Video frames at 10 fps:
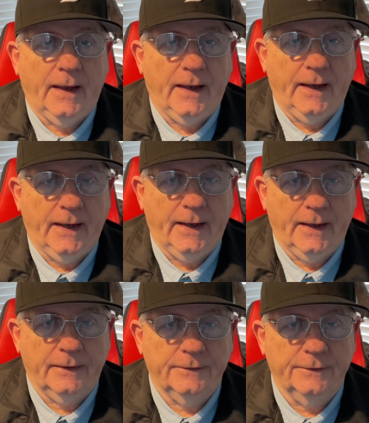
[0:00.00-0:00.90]

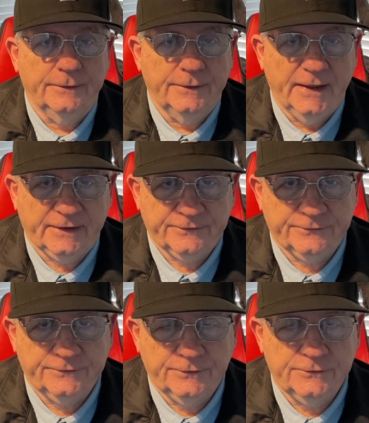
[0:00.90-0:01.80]
and
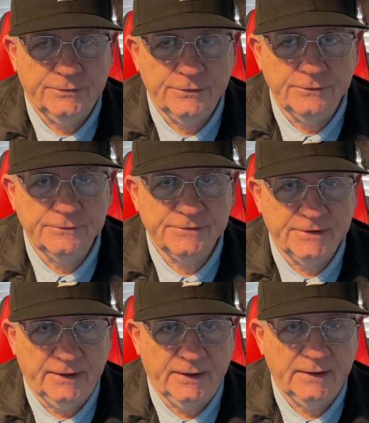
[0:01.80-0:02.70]
next
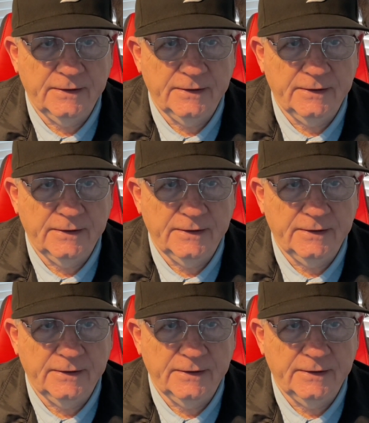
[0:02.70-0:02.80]
Tuesday